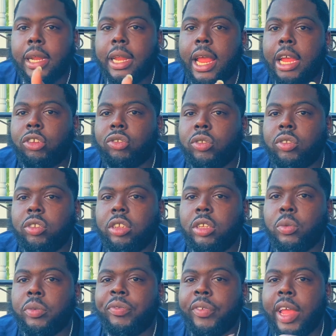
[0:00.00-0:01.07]
International
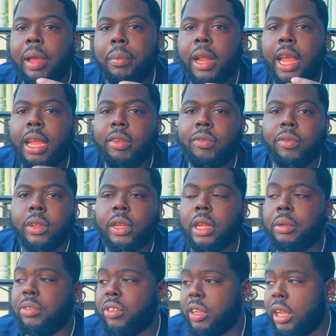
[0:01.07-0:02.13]
T with Vamp Life, you
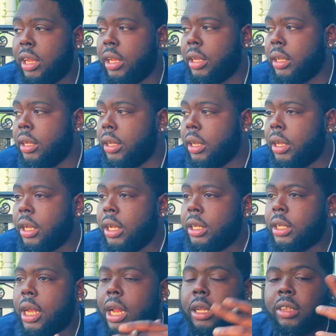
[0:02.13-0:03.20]
know what I'm saying?
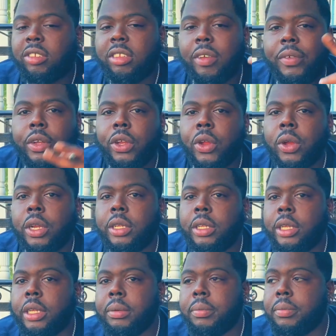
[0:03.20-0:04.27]
Shout out to
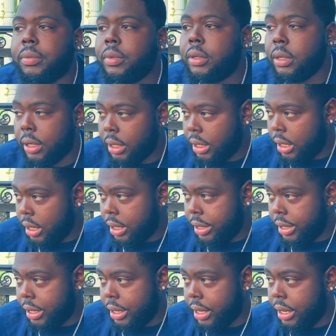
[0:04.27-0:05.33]
730 Dip.
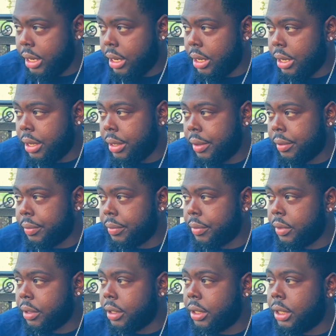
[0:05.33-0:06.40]
And
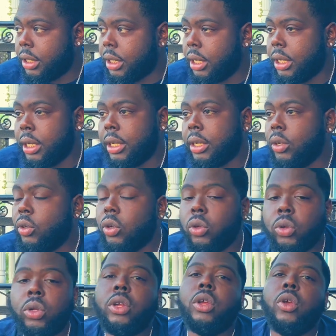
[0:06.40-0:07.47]
shit, you
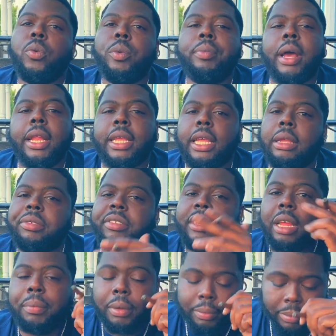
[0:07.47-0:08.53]
know, we about to keep
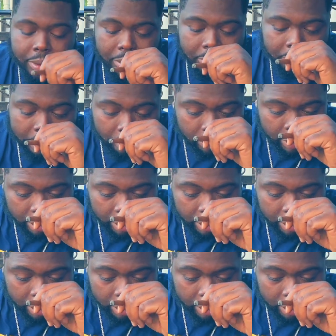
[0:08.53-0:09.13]
stepping, man. We're gonna